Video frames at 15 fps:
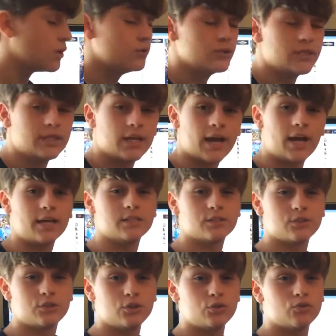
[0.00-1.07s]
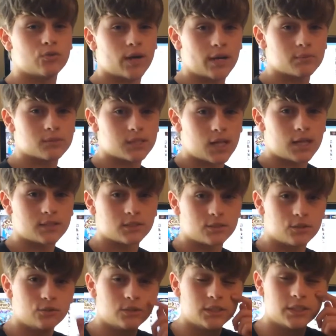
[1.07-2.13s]
only has 2 RAM slots,
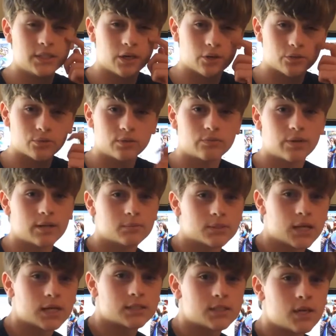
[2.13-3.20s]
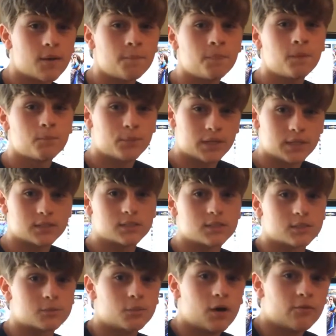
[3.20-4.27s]
2 DDR3 RAM slots, because
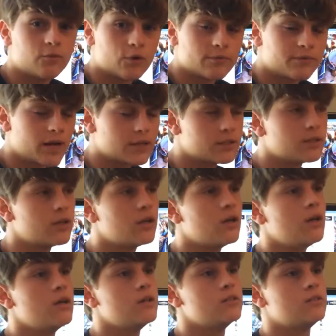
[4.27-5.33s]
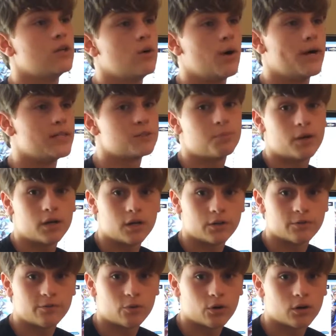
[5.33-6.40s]
it's a small form factor. So I just bought
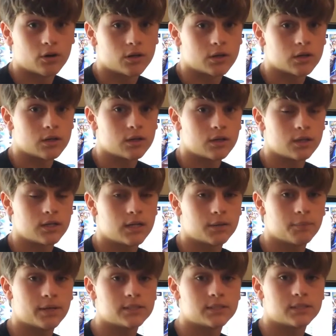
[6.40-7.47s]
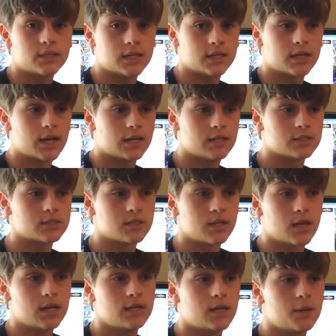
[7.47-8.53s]
another 4 gigabyte stick, and it's going
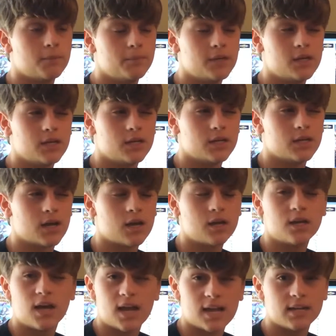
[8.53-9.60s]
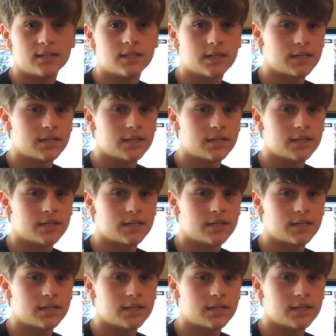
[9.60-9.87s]
to end up being 8